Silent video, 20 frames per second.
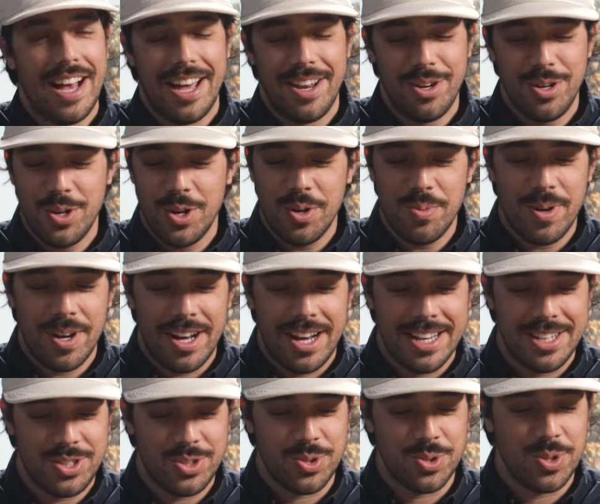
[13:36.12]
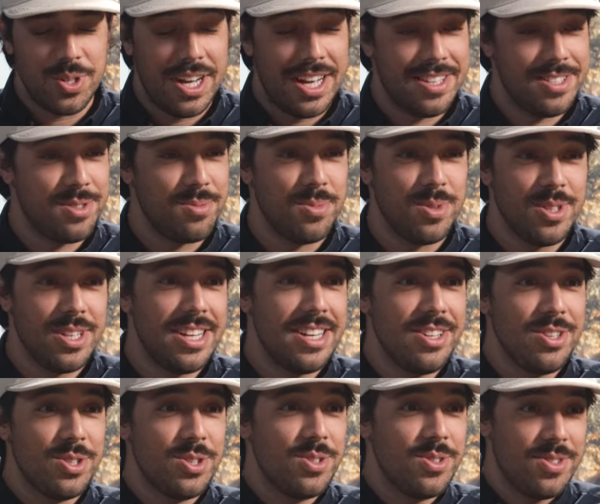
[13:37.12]
I don't know about high school. As a
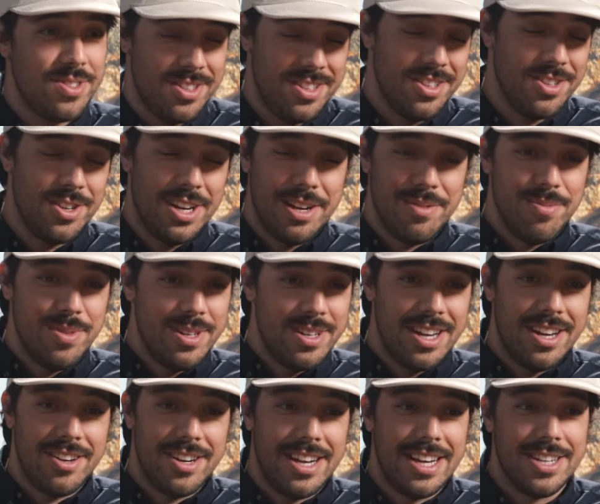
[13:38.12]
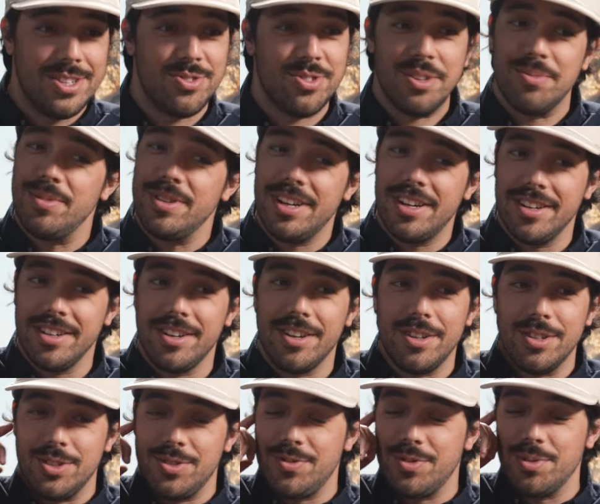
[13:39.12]
millennial, you know, I've been out of high school. I've been out of
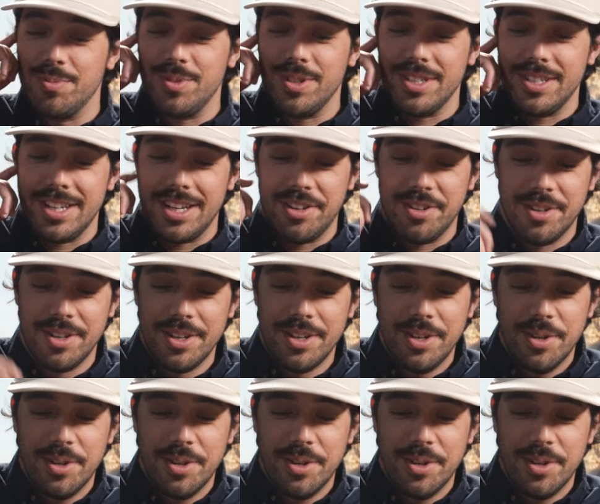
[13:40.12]
college for a bit now.